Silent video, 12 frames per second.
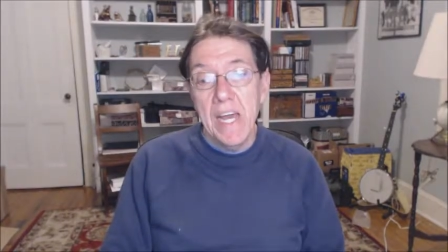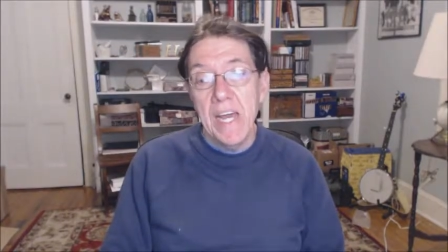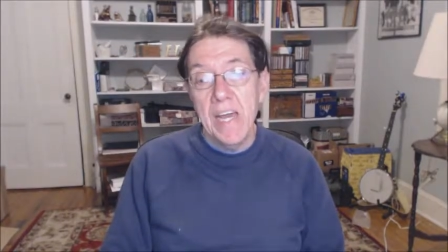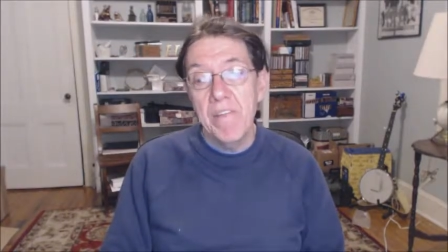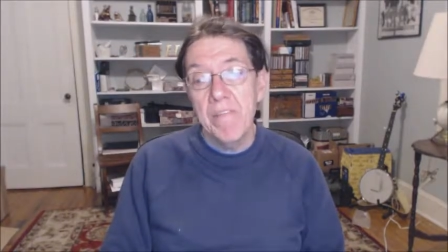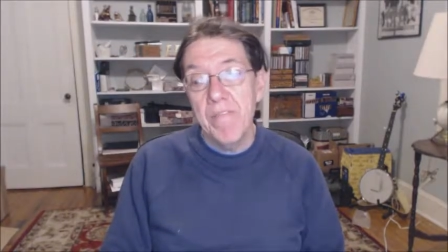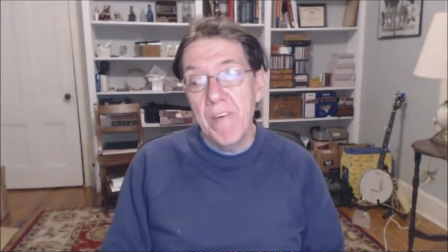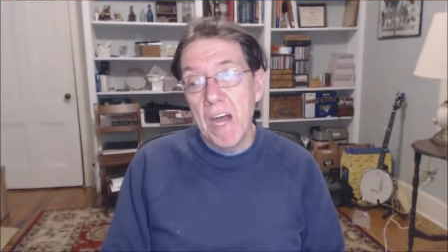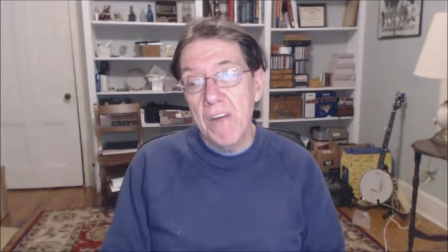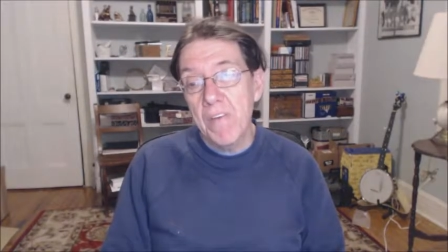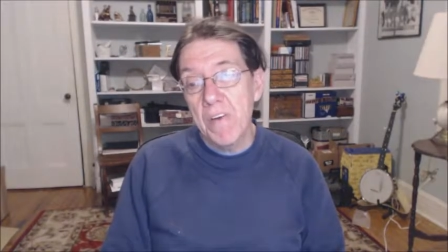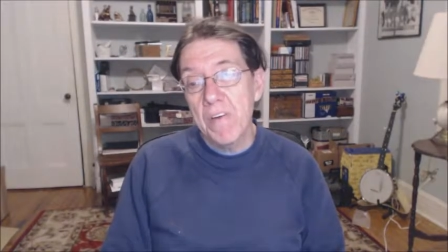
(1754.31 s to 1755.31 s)
And
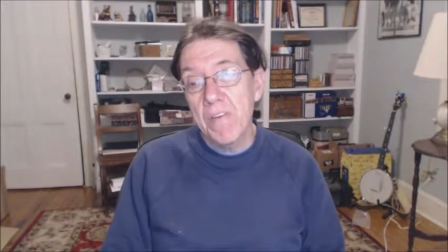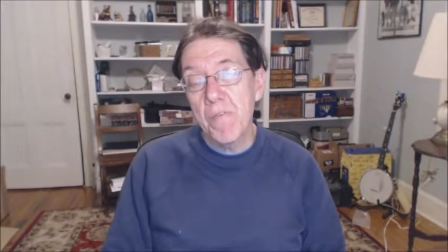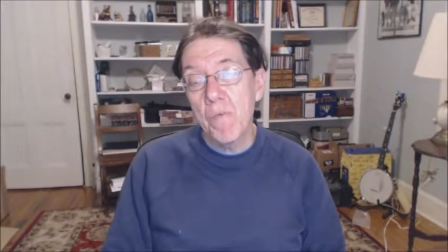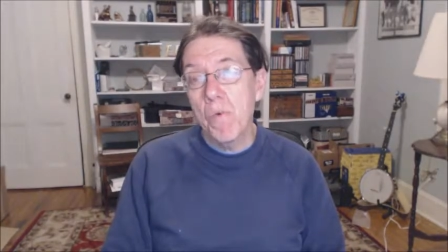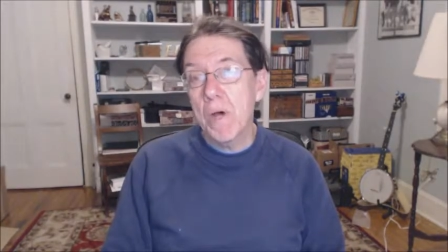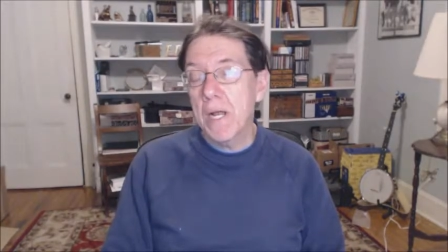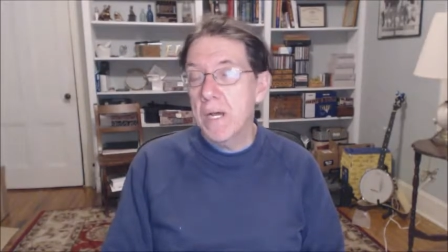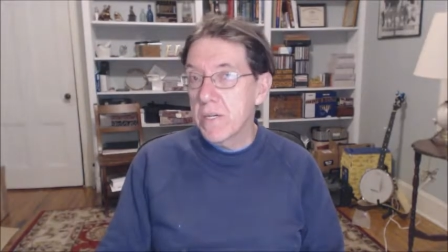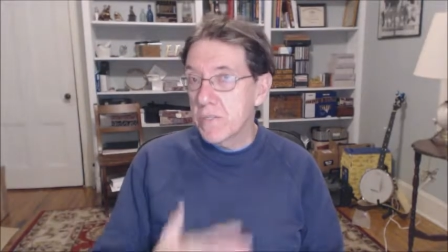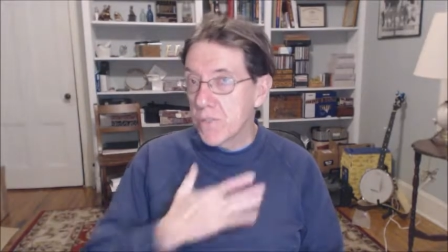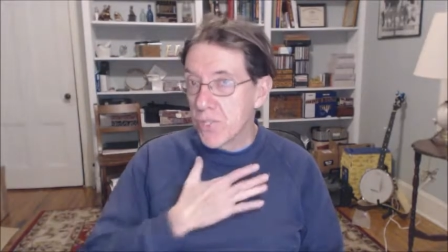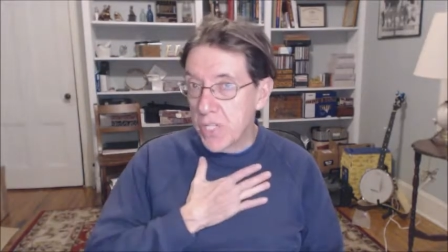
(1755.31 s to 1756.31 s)
Fiverr, from what
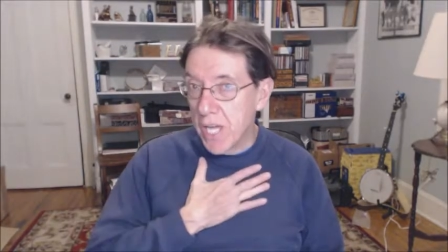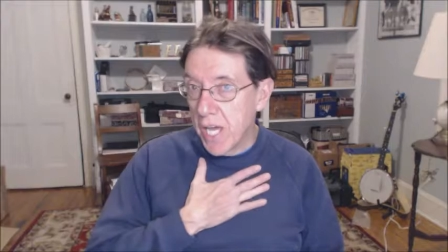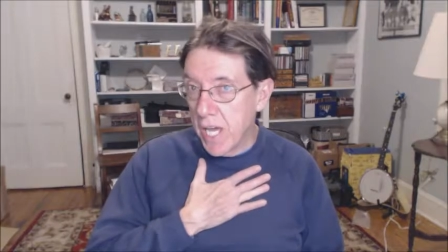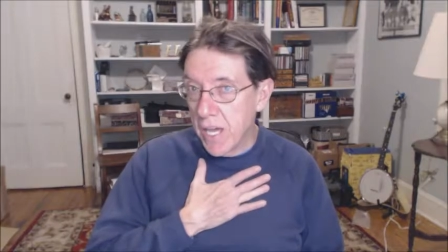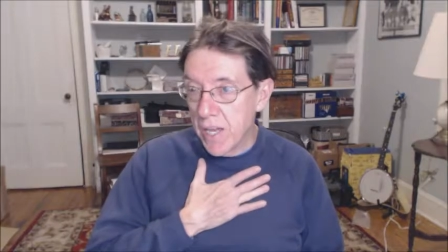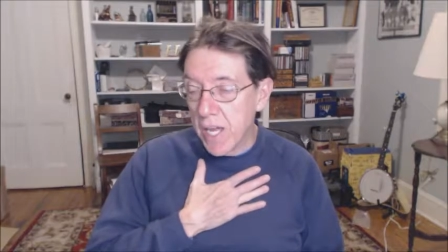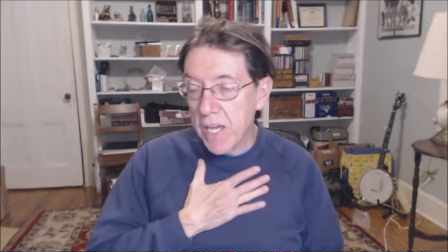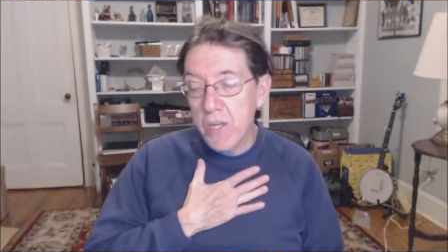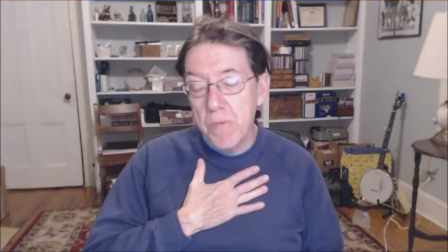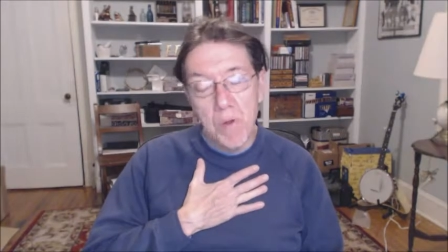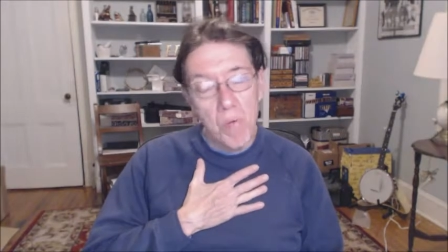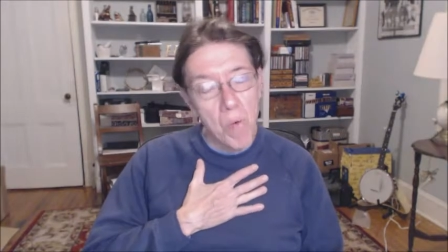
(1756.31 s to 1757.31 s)
I understand,
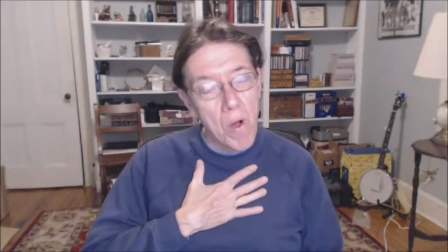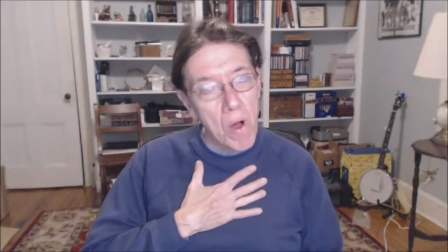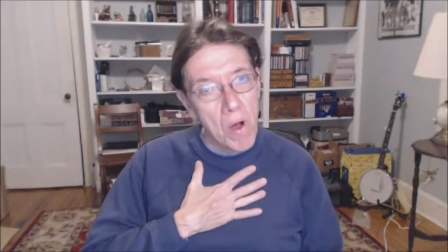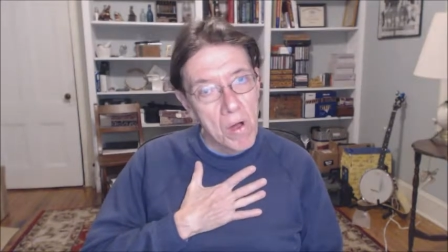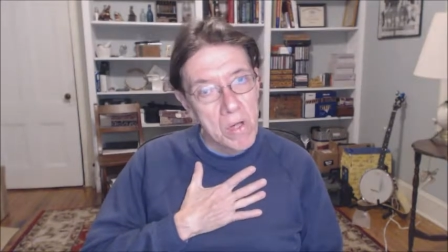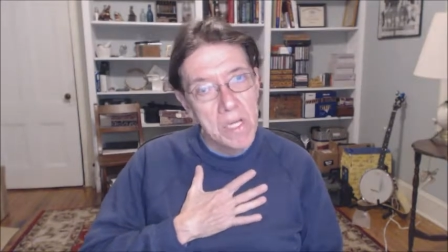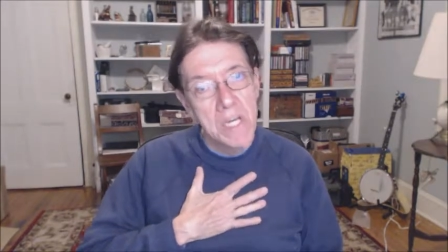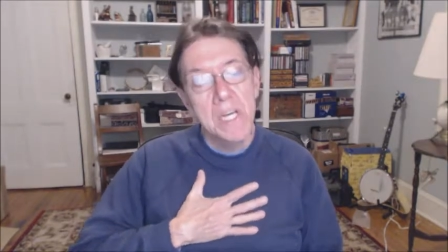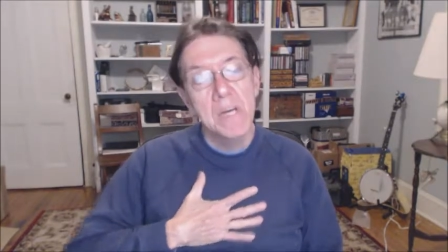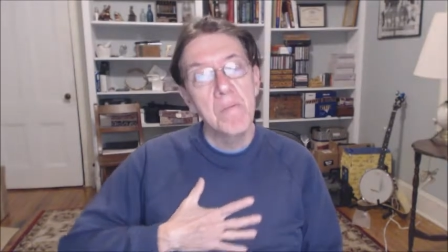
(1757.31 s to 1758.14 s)
I could be wrong,